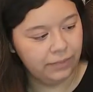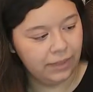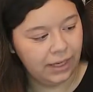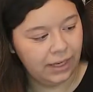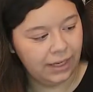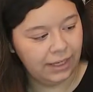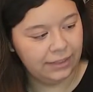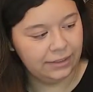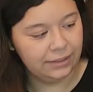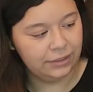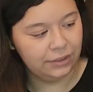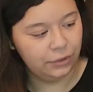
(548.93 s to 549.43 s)

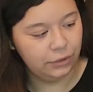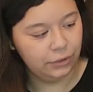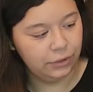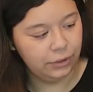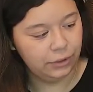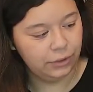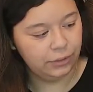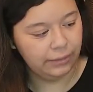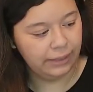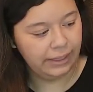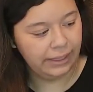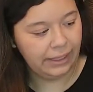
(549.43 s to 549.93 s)
I sewed
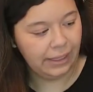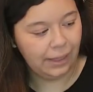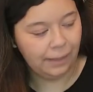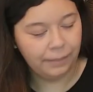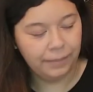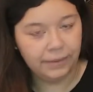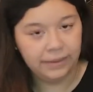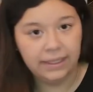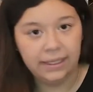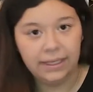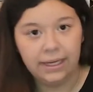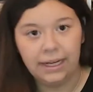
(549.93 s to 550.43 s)
her right
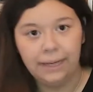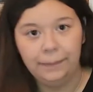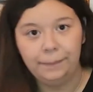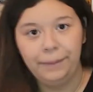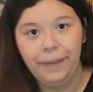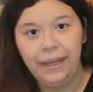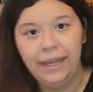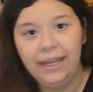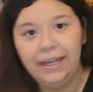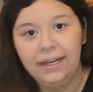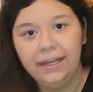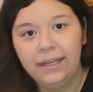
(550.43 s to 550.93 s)
up, and then I
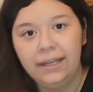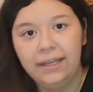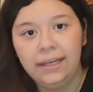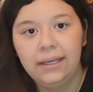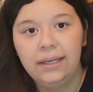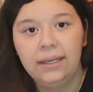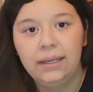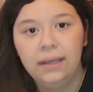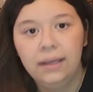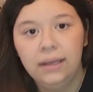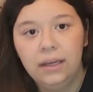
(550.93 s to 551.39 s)
painted